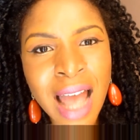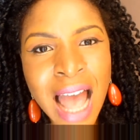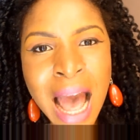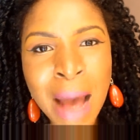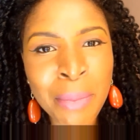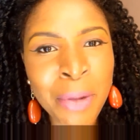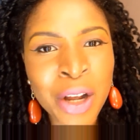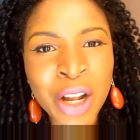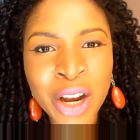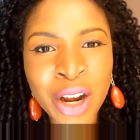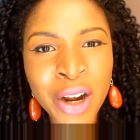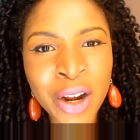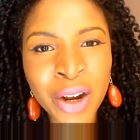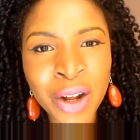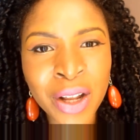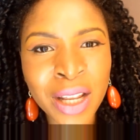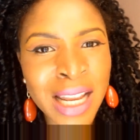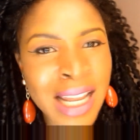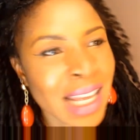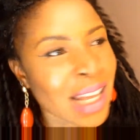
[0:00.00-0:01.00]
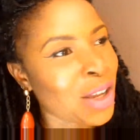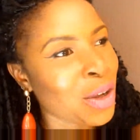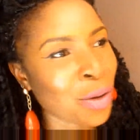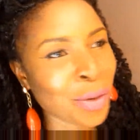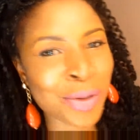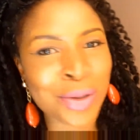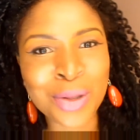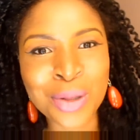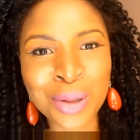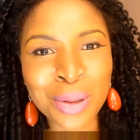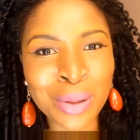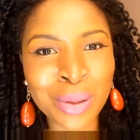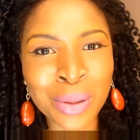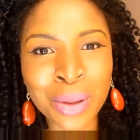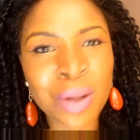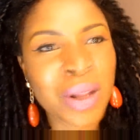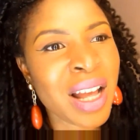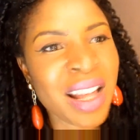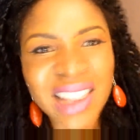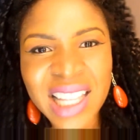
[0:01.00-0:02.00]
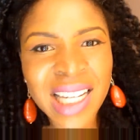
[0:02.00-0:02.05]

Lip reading: I'm a girl and I can go to school.